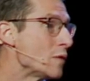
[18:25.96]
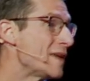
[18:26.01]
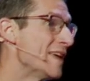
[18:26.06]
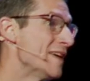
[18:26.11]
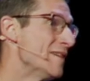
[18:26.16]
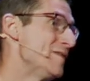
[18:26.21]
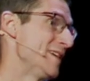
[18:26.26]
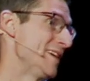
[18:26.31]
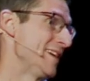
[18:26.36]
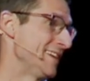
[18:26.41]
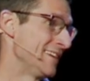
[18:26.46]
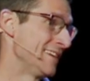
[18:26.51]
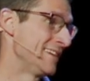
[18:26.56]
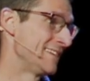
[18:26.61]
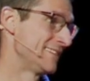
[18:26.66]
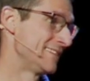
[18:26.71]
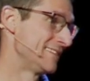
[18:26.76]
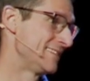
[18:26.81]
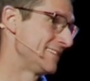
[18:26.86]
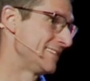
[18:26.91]
giving
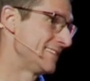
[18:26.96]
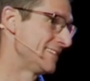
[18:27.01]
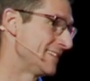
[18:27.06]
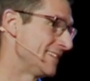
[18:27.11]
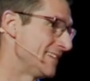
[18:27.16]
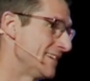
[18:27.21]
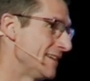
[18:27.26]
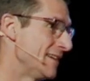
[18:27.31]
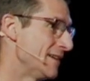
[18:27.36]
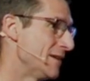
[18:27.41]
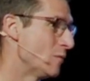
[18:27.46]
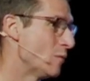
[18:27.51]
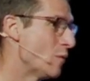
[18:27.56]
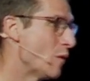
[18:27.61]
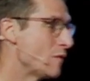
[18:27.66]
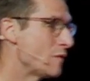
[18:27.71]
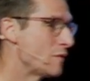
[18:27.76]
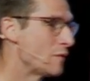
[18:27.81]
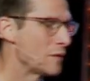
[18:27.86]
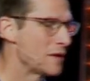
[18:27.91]

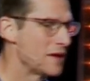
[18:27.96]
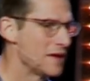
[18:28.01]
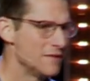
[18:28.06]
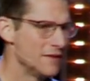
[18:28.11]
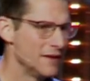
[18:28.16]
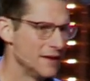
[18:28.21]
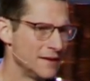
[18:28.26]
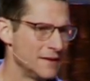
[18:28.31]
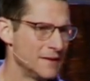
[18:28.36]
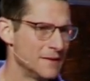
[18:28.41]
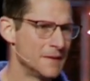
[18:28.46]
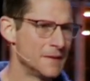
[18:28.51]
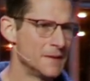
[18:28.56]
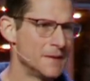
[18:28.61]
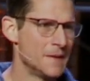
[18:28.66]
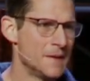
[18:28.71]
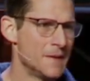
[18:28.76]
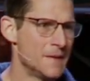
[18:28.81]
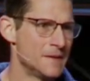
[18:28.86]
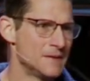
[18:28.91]
woeful giving.
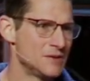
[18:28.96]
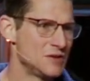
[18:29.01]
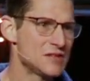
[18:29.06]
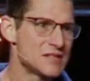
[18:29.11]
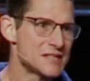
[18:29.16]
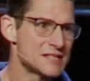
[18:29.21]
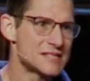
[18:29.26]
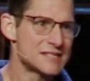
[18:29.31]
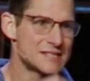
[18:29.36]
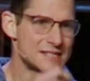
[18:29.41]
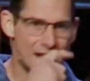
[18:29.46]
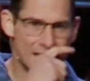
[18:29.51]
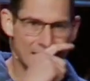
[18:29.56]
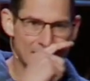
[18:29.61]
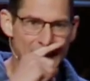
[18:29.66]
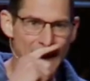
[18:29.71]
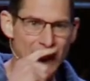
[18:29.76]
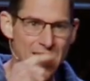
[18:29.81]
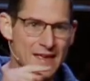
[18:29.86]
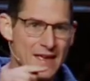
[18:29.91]
Jesus is saying
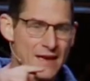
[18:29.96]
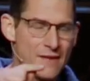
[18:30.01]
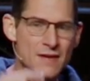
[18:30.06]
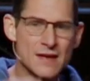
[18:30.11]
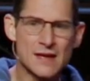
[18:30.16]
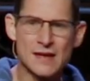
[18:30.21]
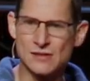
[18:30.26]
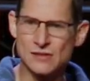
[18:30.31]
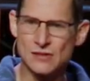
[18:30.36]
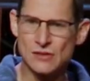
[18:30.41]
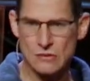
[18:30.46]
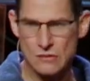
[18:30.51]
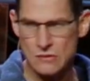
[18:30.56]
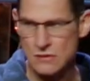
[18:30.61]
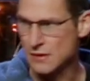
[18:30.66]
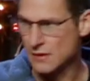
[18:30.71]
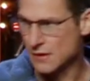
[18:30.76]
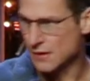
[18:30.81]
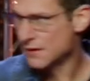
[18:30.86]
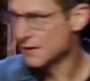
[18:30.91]
giving is
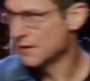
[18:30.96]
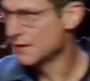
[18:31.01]
good,